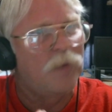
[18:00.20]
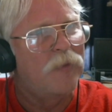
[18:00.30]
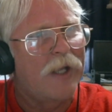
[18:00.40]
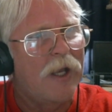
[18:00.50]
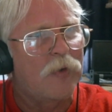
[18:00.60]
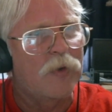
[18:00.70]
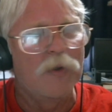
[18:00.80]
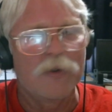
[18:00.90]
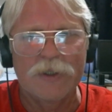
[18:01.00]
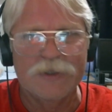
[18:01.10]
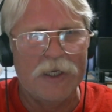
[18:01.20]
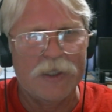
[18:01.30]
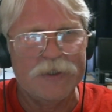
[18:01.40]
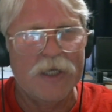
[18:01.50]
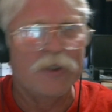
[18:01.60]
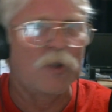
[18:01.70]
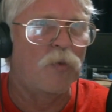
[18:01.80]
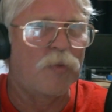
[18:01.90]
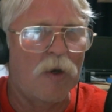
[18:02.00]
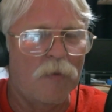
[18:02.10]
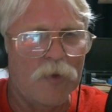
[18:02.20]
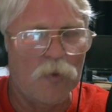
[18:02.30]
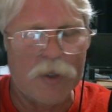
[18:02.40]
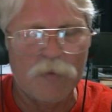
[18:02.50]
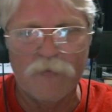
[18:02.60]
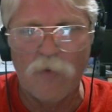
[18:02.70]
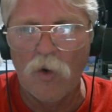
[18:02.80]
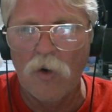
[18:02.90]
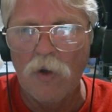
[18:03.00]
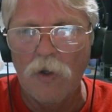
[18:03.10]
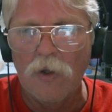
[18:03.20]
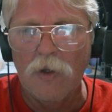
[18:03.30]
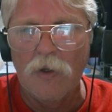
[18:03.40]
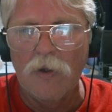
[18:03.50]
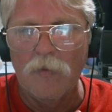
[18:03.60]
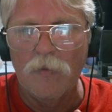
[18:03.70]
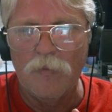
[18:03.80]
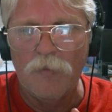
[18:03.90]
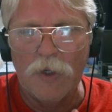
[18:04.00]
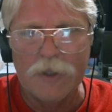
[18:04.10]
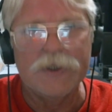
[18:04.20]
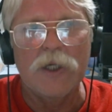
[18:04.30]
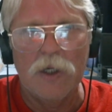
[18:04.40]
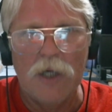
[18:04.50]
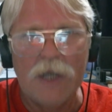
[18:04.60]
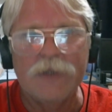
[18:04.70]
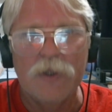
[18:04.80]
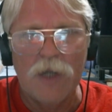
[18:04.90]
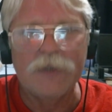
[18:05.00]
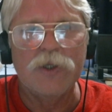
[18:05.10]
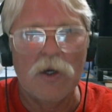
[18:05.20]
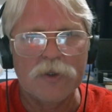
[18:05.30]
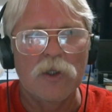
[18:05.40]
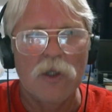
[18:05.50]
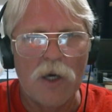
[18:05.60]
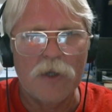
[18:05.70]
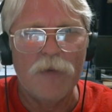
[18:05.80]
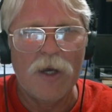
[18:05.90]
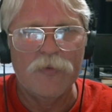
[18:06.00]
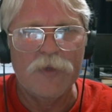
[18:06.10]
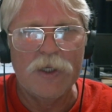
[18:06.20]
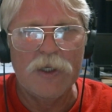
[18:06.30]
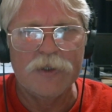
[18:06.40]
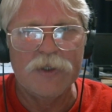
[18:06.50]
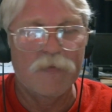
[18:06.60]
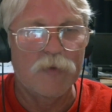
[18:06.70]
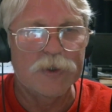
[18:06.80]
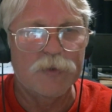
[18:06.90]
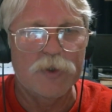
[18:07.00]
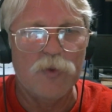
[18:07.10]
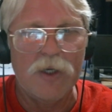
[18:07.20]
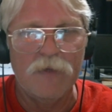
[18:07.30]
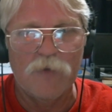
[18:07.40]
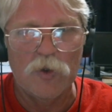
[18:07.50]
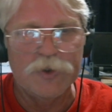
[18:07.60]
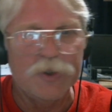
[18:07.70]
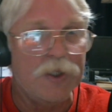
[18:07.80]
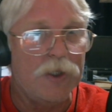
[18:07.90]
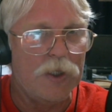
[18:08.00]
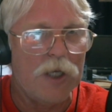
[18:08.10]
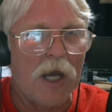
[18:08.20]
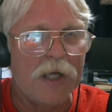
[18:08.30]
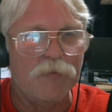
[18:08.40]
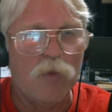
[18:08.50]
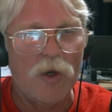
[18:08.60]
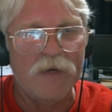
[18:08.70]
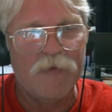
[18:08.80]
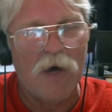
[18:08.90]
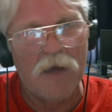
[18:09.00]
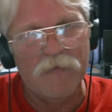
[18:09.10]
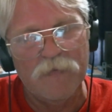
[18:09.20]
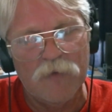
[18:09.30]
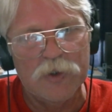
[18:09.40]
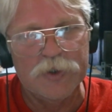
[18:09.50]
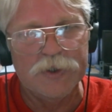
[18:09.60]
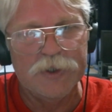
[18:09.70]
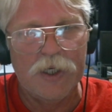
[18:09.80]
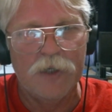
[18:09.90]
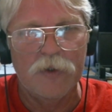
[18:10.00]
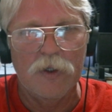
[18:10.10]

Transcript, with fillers: them together because I had a technical problem the week before. But uh, I, I talked a lot about the uh, difference between version nine point five and version ten.